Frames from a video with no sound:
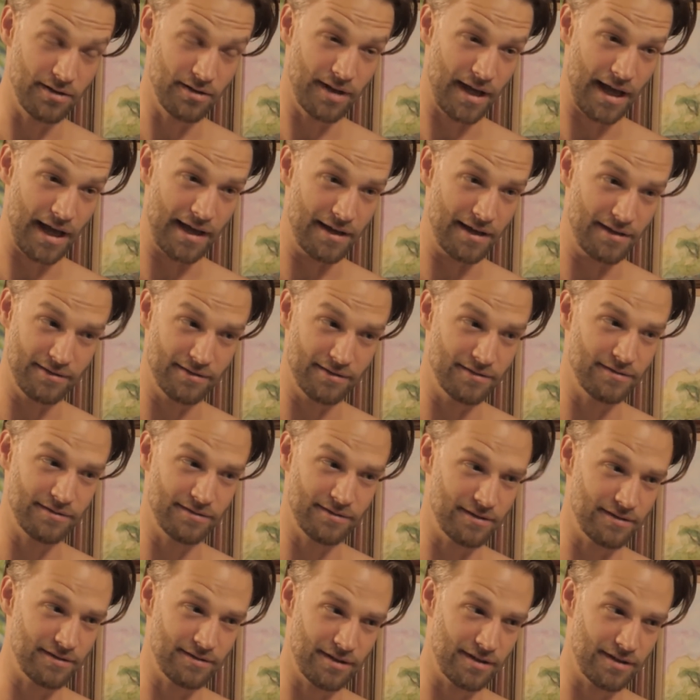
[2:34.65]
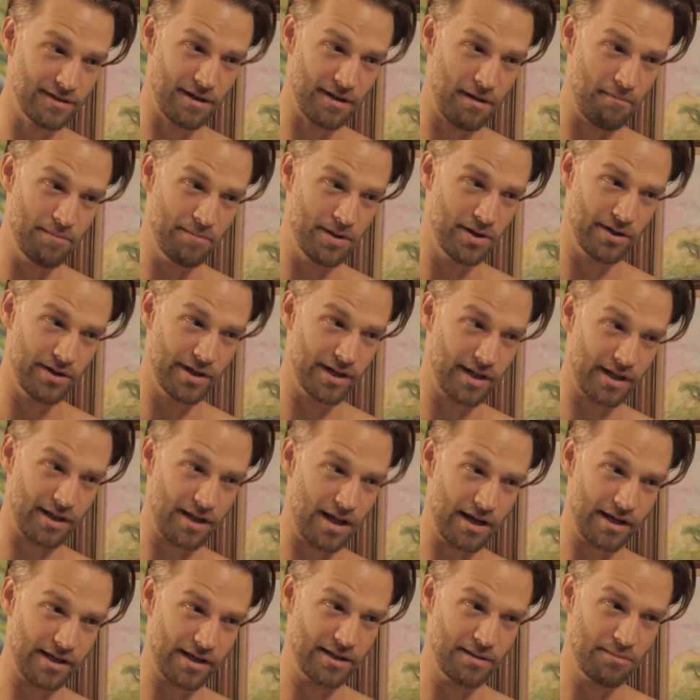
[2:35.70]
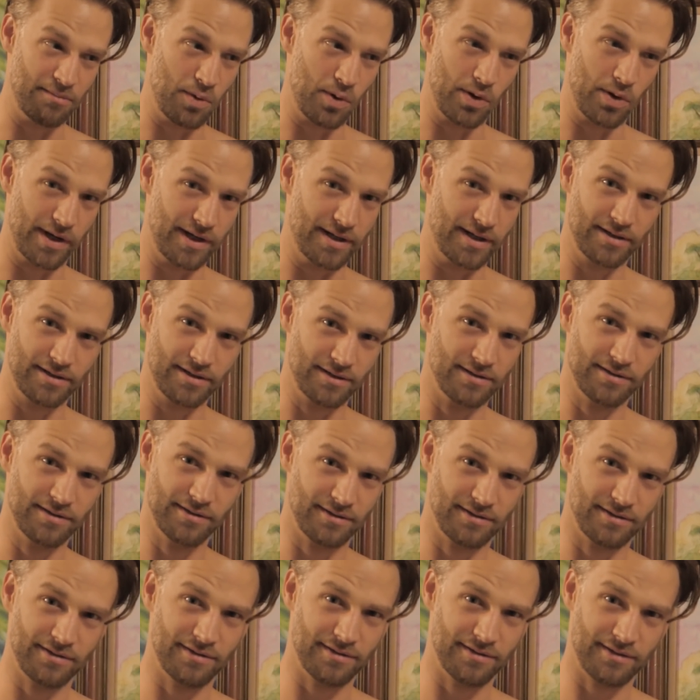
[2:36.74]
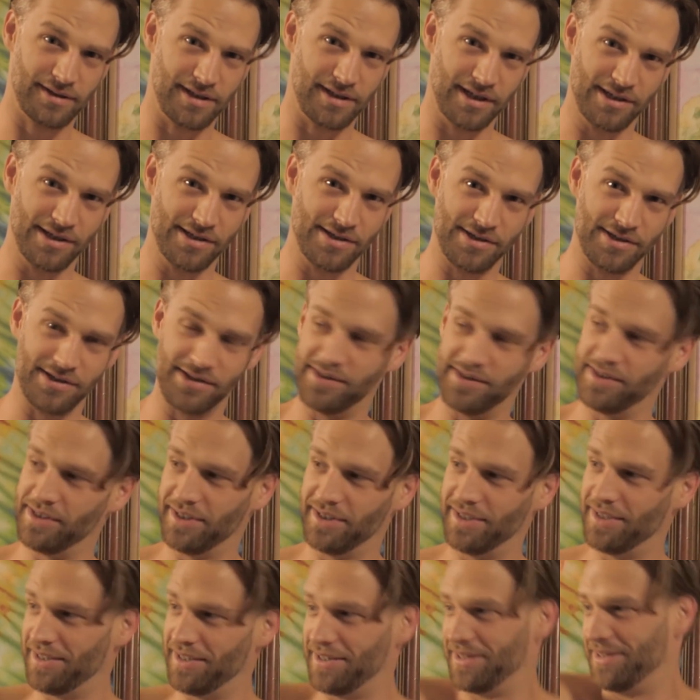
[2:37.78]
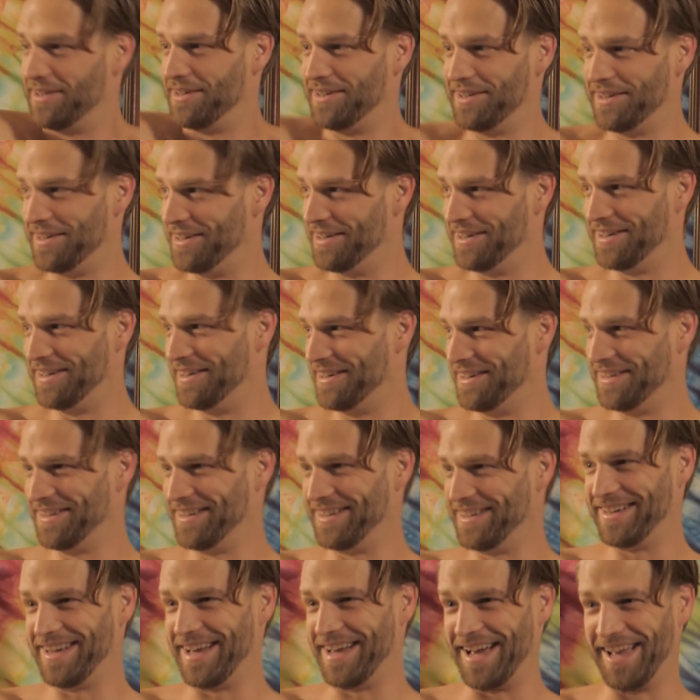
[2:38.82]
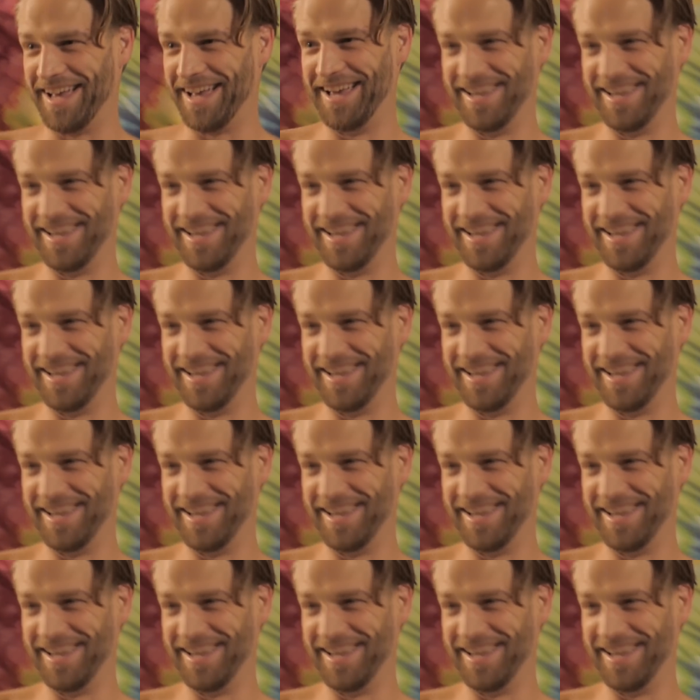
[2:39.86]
at a million o'clock in the morning. Yes. Yeah. It's early. Yeah.